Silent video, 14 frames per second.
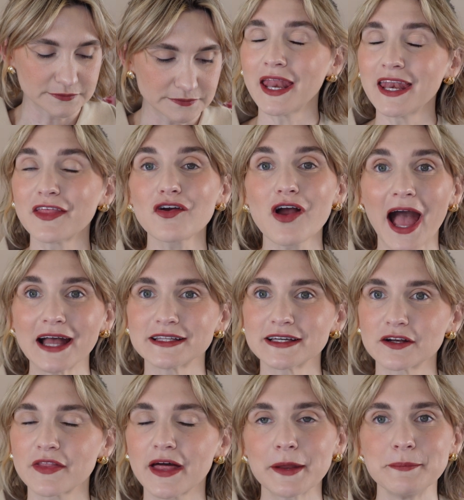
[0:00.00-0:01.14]
Another
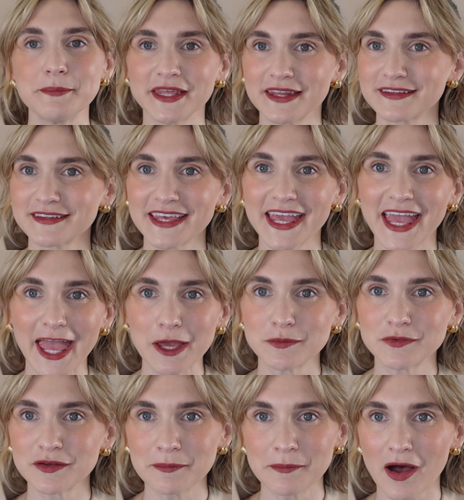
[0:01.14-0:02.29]
highlighter that immediately came
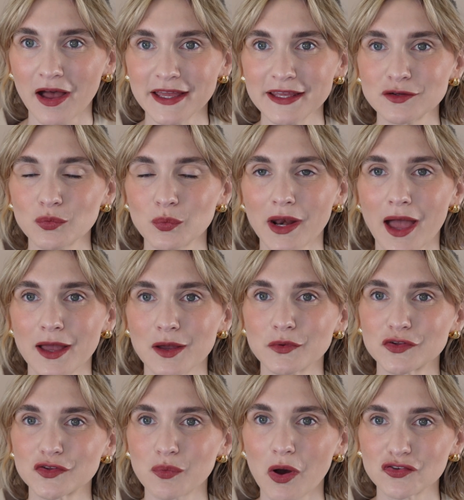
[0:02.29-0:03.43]
to mind when I
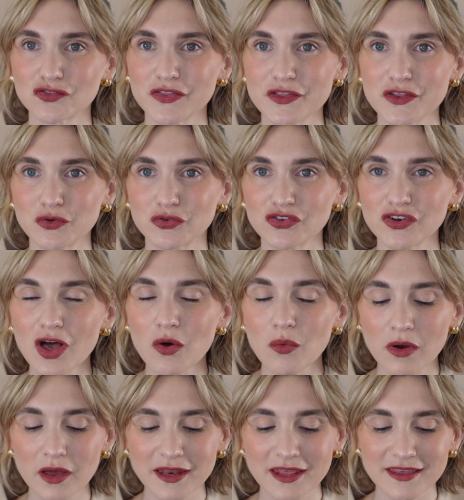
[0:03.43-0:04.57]
was swatching the new Chanel
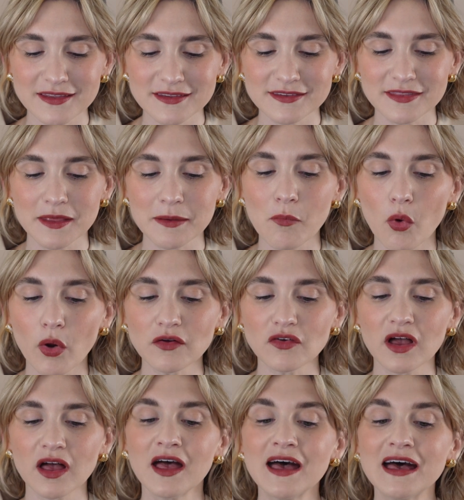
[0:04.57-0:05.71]
one is the
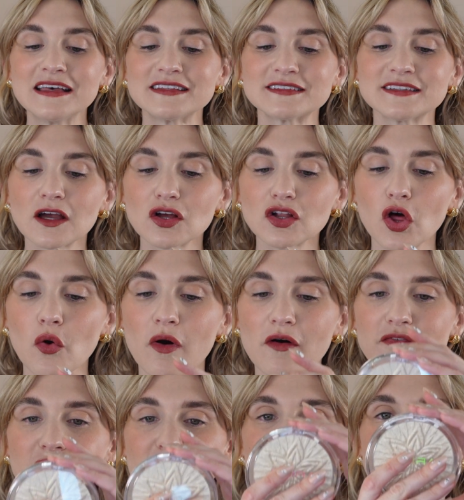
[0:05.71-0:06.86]
Moira Sunglow
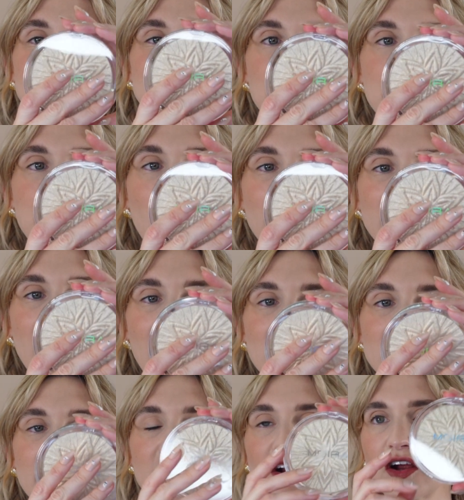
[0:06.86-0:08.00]
Face and Body
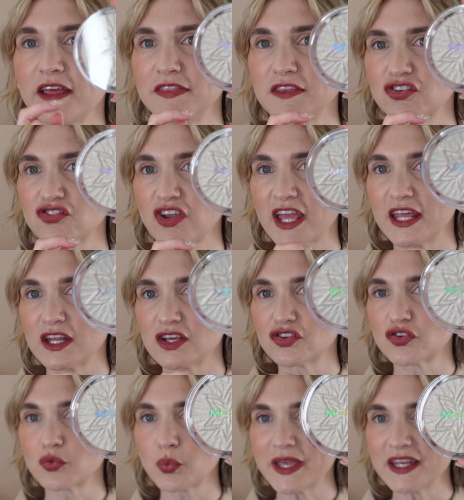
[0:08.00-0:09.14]
Highlighter in the shade
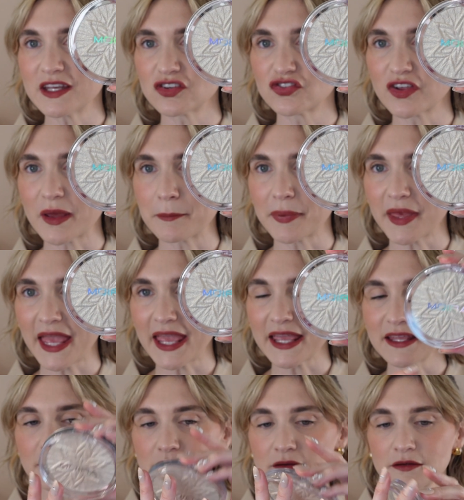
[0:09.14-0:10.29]
Sweet Champagne.